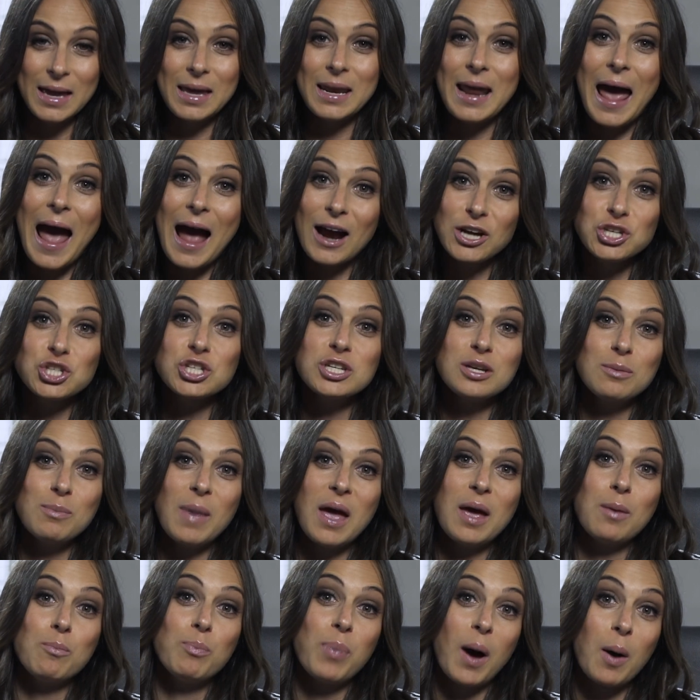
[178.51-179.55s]
it actually
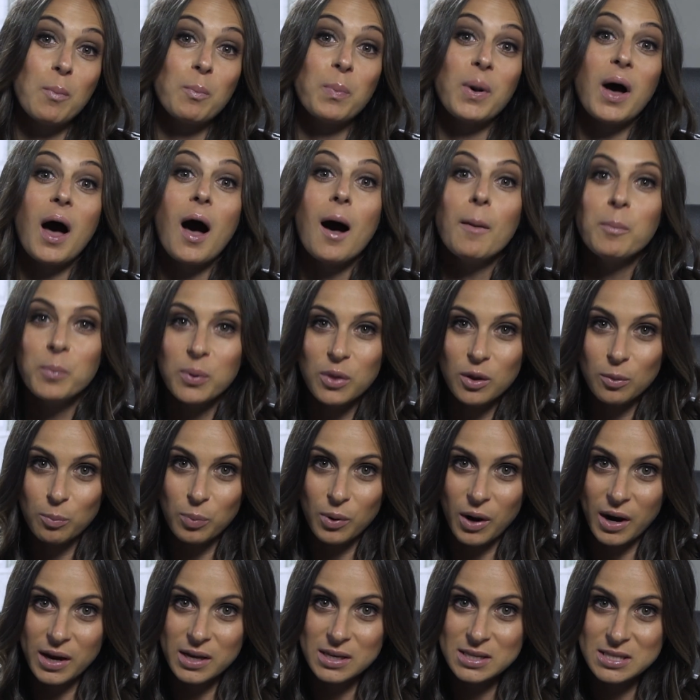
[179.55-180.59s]
may bump up the
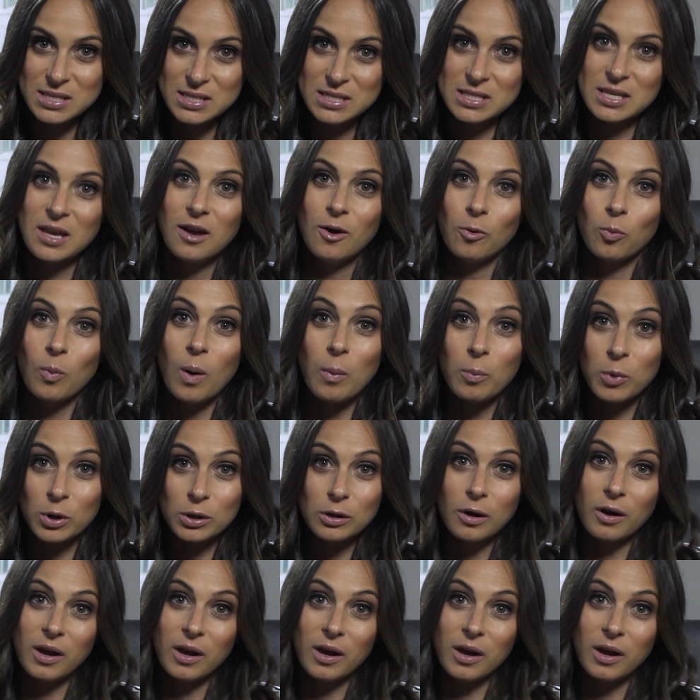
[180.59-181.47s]
price when we're